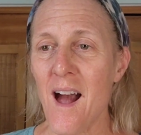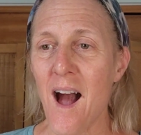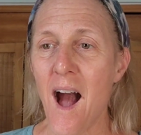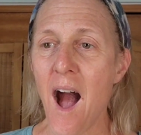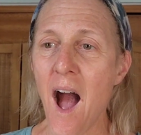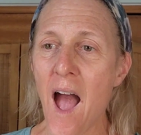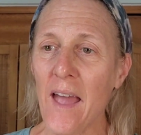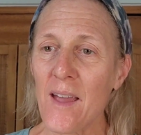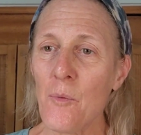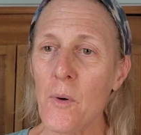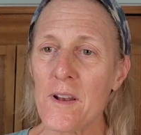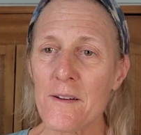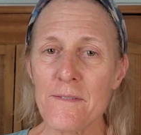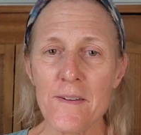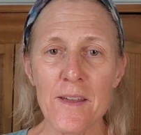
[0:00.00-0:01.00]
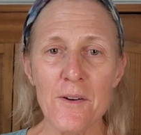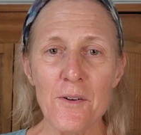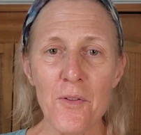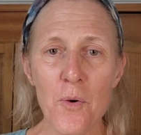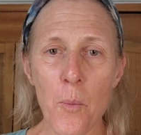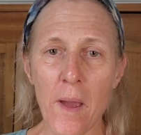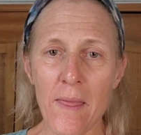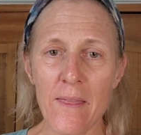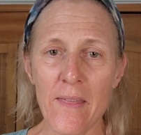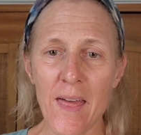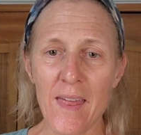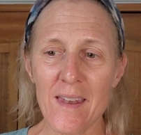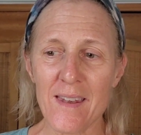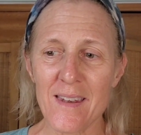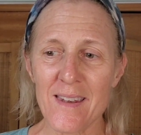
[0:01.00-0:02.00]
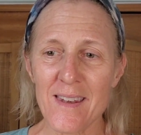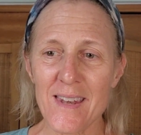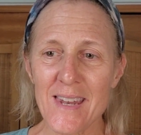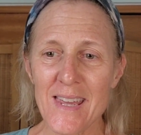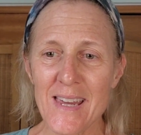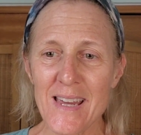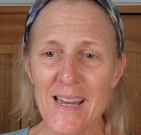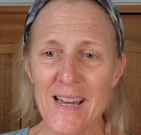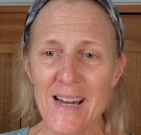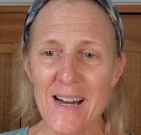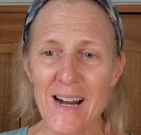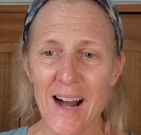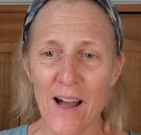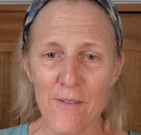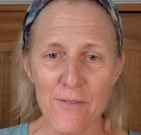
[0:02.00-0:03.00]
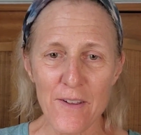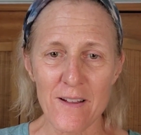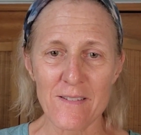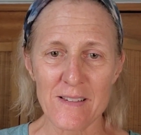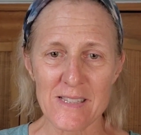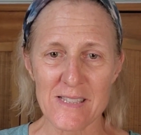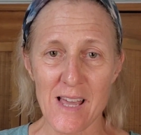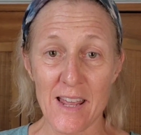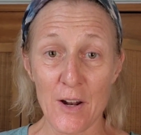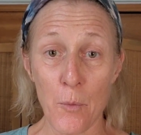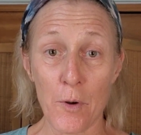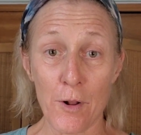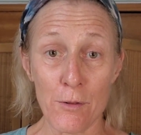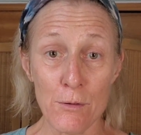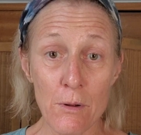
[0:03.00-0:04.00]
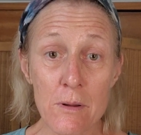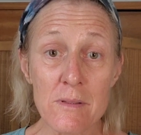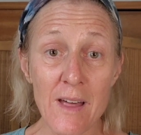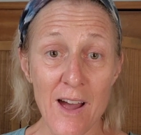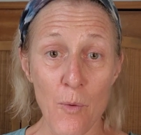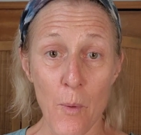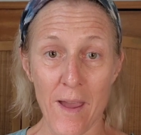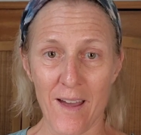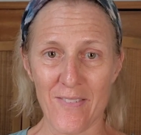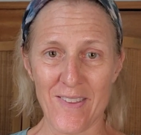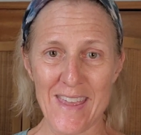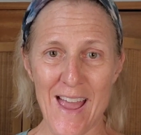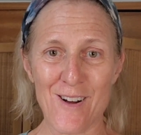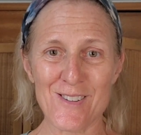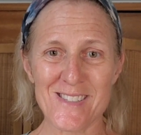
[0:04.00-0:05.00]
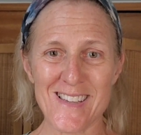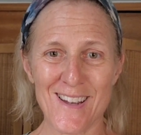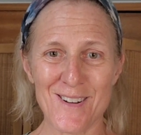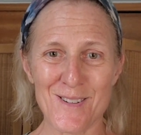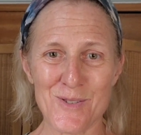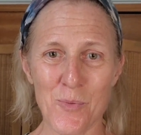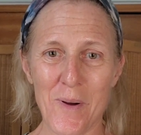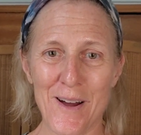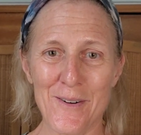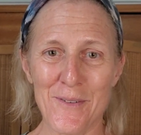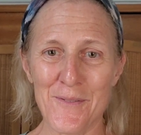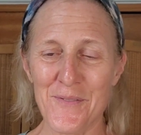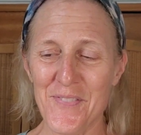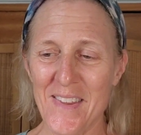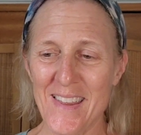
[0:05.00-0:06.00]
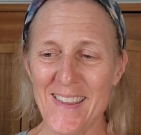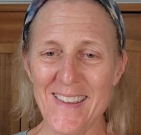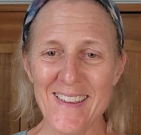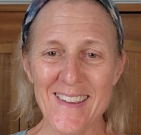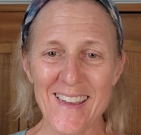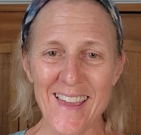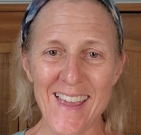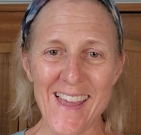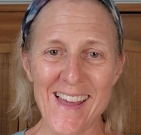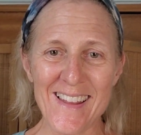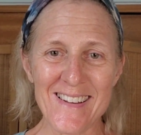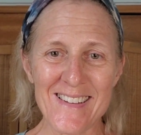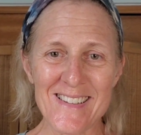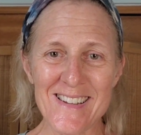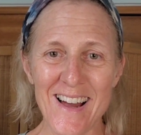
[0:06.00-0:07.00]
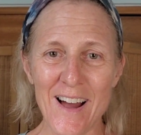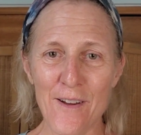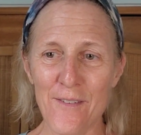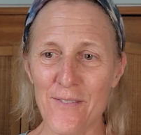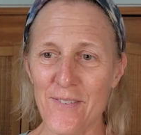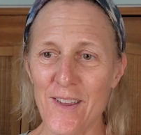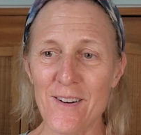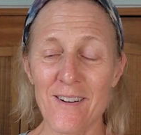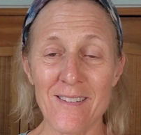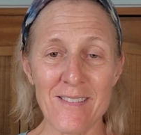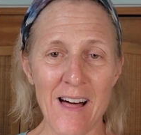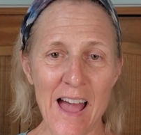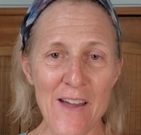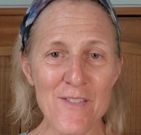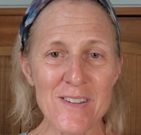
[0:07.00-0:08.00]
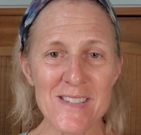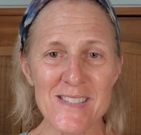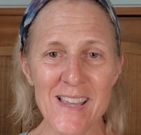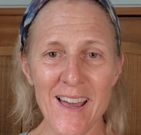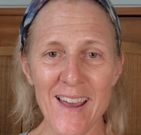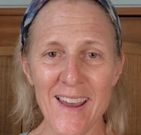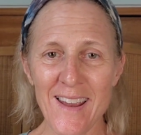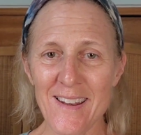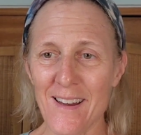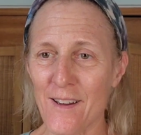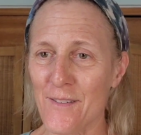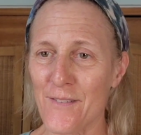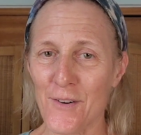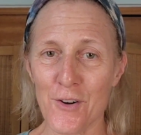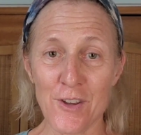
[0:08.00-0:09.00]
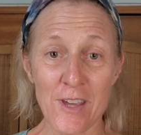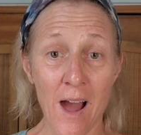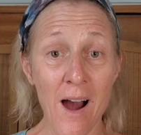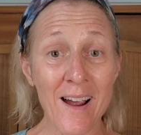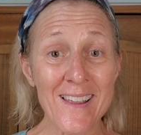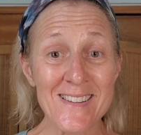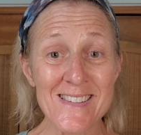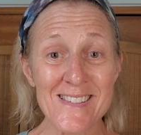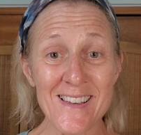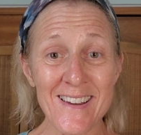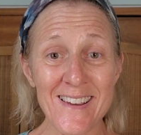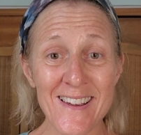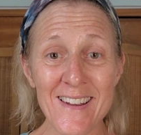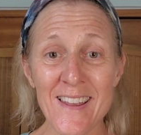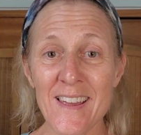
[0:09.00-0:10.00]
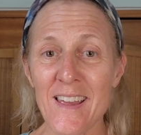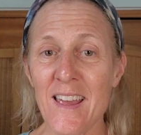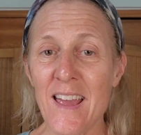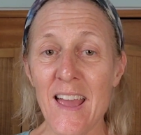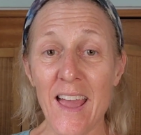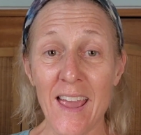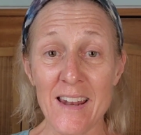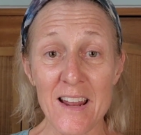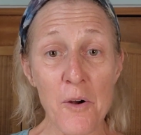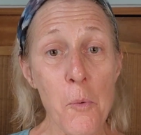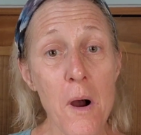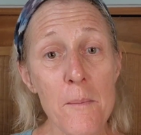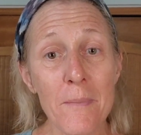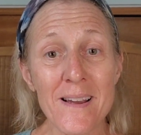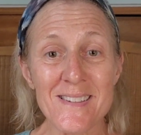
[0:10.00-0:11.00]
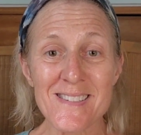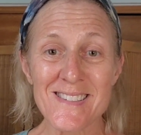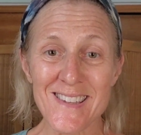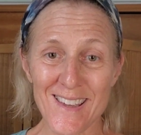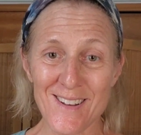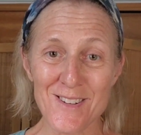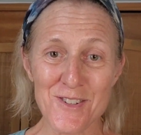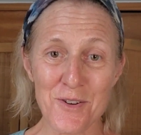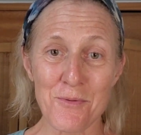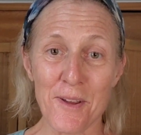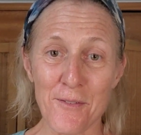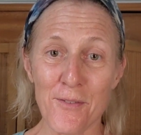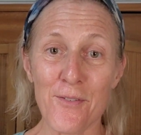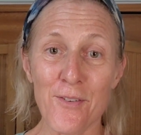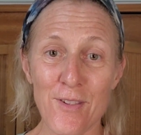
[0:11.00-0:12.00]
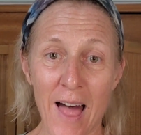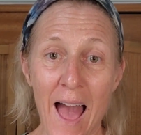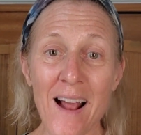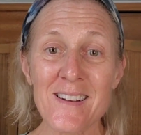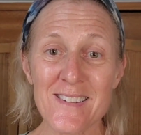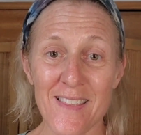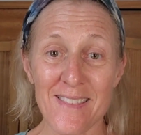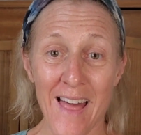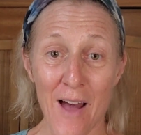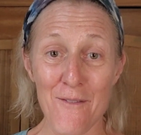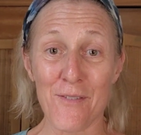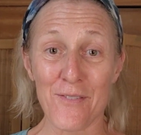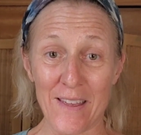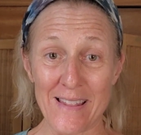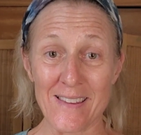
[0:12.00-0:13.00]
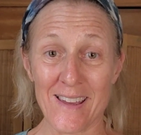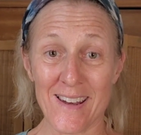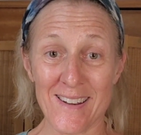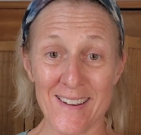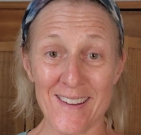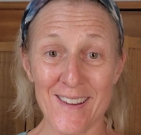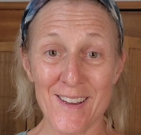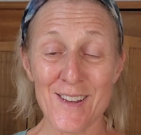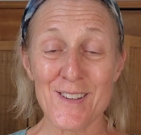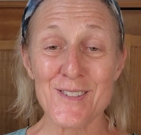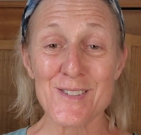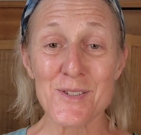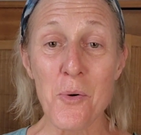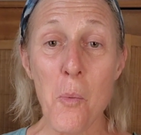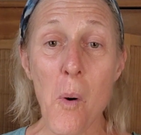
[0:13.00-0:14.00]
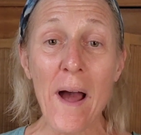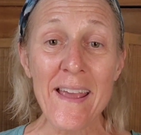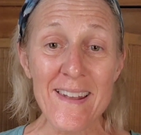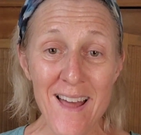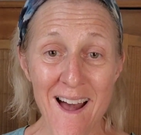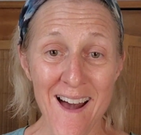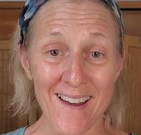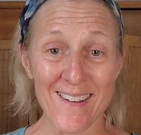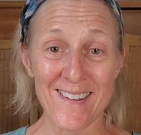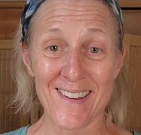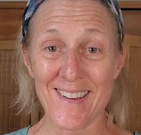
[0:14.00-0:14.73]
I want to feel the way that I feel inside. I want to look that way on the outside as well, and I feel alive inside, I feel young inside, and I want my skin to reflect that feeling. So why not?